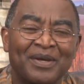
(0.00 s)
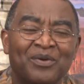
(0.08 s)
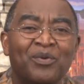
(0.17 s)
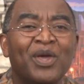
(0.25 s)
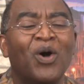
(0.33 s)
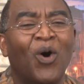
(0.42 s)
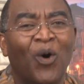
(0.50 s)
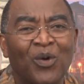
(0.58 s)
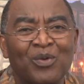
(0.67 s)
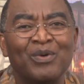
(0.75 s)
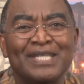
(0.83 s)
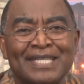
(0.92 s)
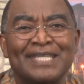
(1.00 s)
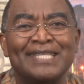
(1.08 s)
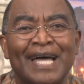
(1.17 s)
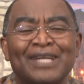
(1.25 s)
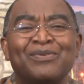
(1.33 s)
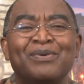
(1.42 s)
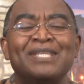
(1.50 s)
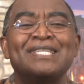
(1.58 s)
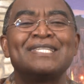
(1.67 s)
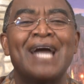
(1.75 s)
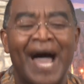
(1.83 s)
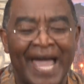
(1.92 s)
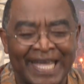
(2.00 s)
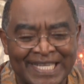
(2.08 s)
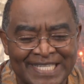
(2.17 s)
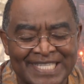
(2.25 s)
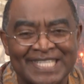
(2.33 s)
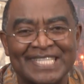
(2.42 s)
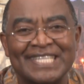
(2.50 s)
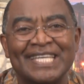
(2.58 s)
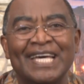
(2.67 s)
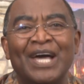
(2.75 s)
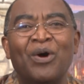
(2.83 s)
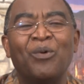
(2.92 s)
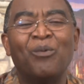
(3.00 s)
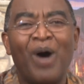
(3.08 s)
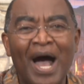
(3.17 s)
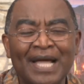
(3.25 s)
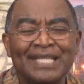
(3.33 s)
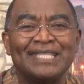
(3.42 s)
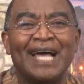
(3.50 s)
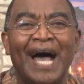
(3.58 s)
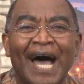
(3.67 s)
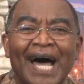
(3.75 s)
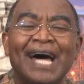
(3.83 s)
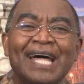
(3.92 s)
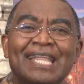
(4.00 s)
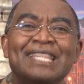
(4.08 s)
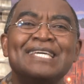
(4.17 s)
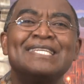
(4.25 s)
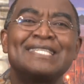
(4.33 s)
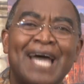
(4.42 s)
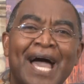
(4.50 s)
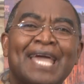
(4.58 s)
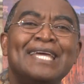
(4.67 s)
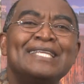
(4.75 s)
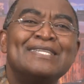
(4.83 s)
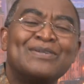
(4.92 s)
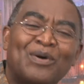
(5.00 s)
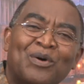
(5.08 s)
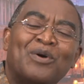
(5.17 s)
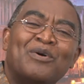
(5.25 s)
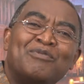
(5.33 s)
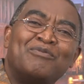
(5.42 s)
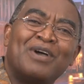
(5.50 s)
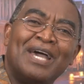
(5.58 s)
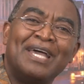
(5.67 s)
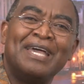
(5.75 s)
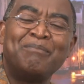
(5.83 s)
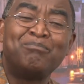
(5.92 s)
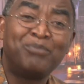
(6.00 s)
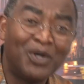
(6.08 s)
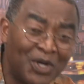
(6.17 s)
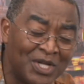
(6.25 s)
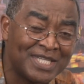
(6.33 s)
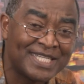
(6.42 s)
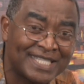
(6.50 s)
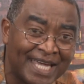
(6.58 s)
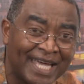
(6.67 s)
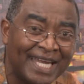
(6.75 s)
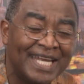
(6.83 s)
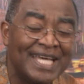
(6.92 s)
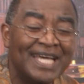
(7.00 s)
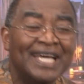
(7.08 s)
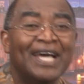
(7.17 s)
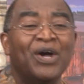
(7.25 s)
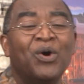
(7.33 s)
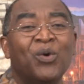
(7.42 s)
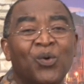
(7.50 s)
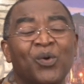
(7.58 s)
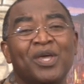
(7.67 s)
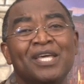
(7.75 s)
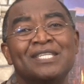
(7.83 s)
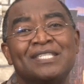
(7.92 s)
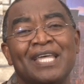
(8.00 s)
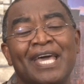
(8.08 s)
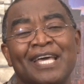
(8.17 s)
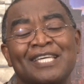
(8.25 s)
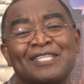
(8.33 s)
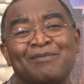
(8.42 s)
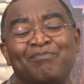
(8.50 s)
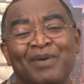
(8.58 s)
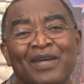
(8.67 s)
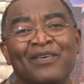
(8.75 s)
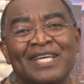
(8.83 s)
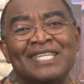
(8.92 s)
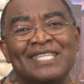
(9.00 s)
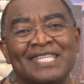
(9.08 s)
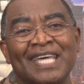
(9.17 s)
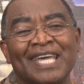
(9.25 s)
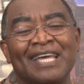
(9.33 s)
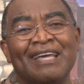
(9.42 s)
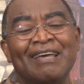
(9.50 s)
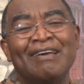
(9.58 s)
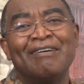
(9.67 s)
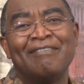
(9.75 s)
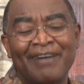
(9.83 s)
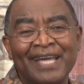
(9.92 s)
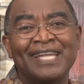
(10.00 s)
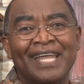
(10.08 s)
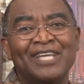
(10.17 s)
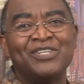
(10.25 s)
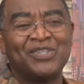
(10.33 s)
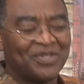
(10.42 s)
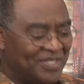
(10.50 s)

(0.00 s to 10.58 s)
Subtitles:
we always start with signs. What are the signs of a person who is experiencing financial